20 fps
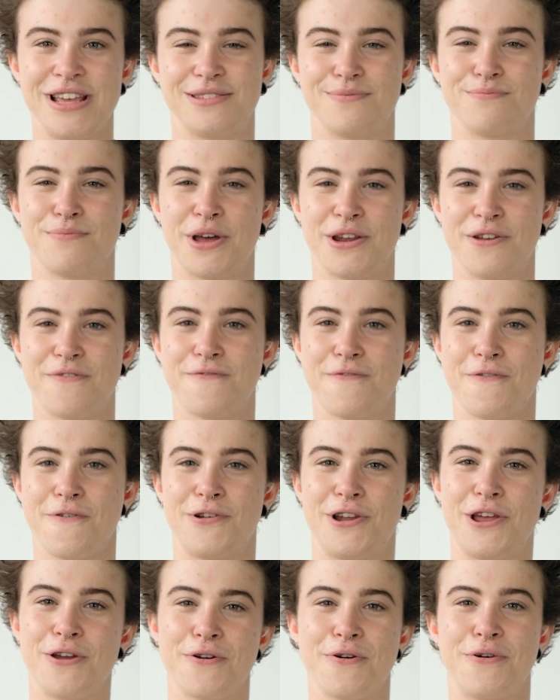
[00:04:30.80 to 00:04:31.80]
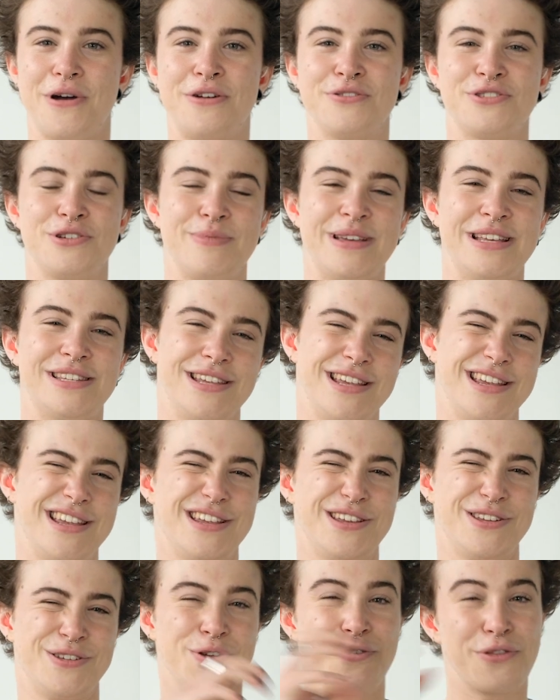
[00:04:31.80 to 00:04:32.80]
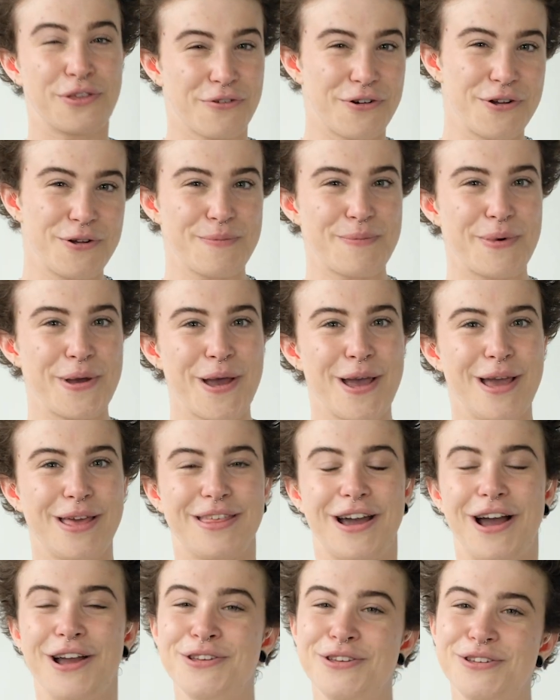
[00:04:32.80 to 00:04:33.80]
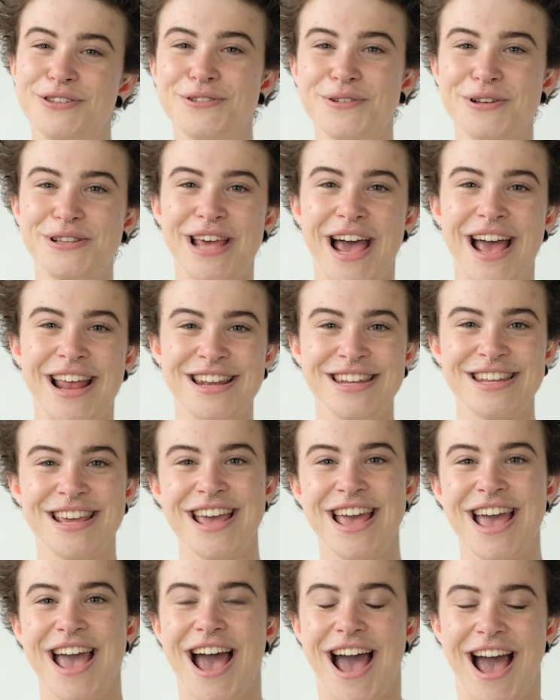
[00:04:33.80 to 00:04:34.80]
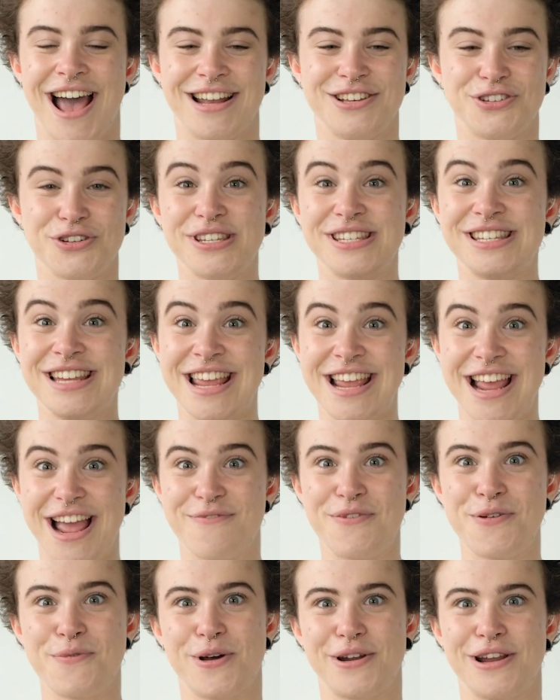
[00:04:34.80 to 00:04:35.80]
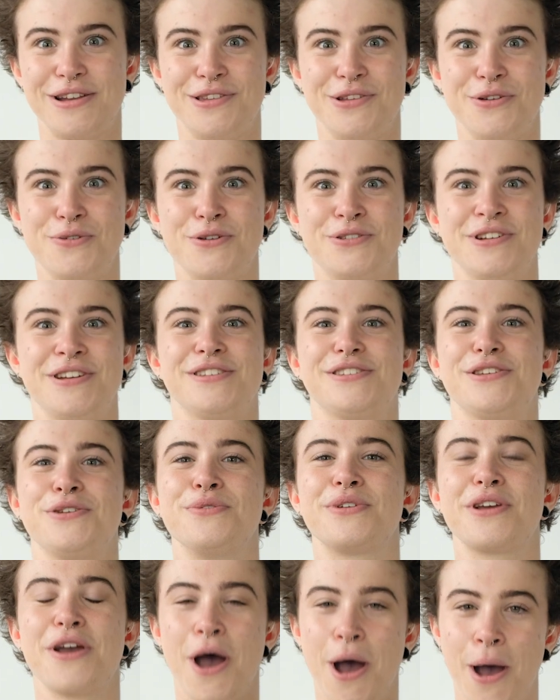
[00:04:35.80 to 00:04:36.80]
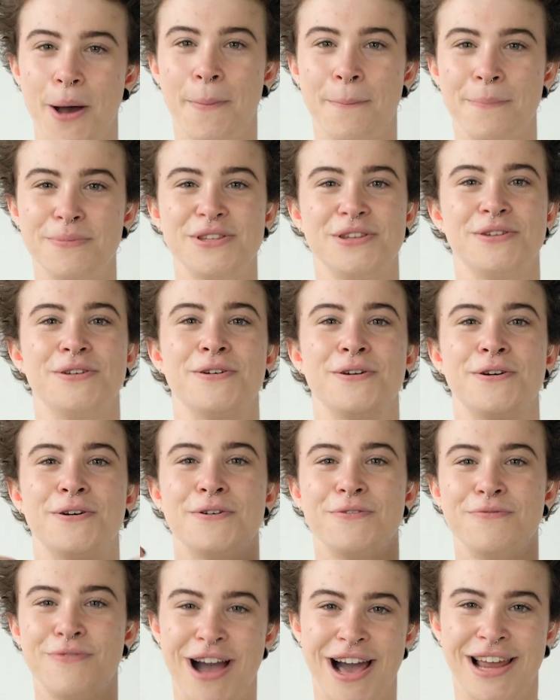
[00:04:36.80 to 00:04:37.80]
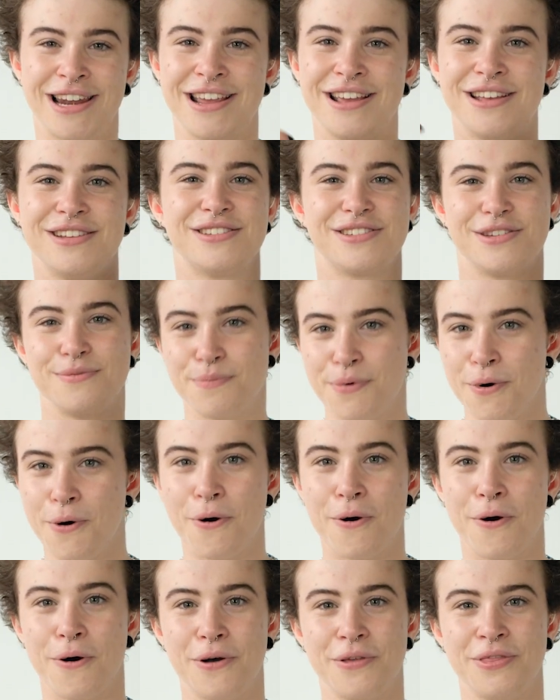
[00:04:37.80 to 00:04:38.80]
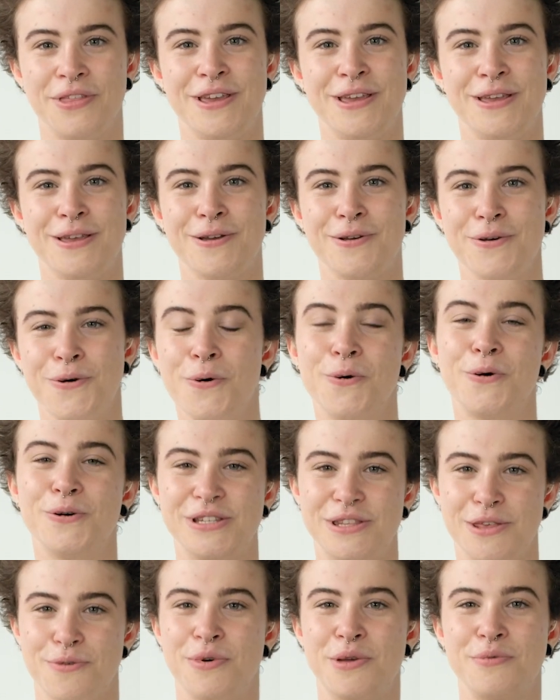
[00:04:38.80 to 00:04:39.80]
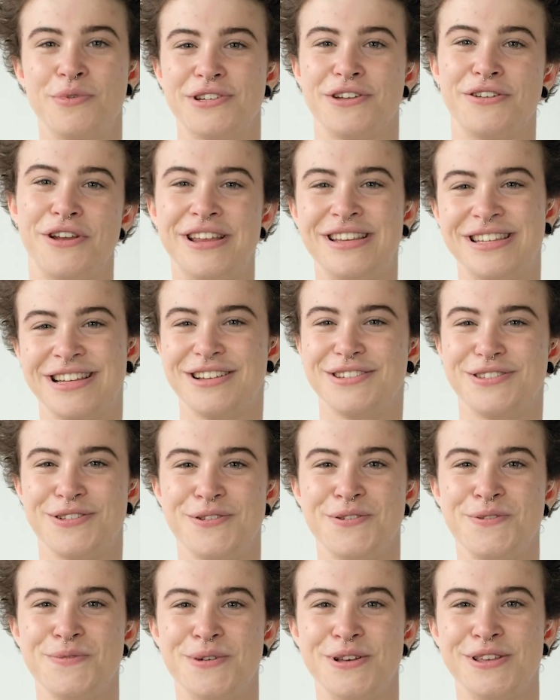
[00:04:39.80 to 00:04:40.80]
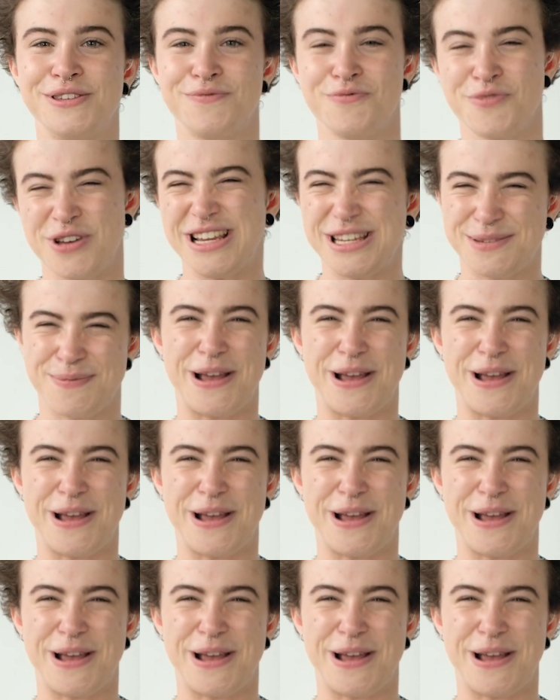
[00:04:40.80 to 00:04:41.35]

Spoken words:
raising money for a local LGBT youth group that I used to attend, and just seeing everyone in the audience who had come to rally and support the cause that we were donating to was really